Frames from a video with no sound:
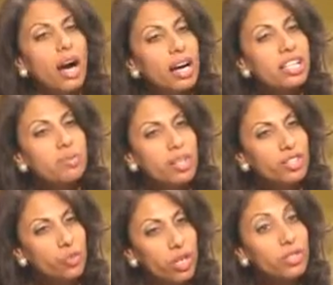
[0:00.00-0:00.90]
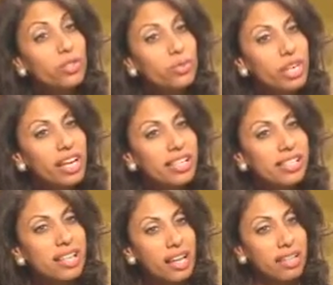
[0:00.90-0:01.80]
I spent 22 days
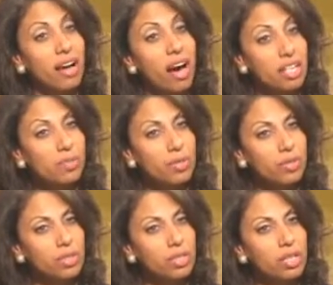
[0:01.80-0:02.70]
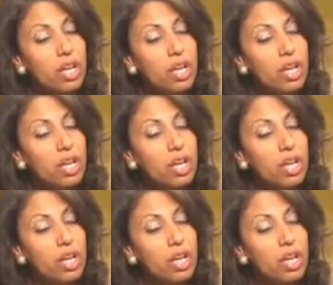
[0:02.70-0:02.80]
at the hospital.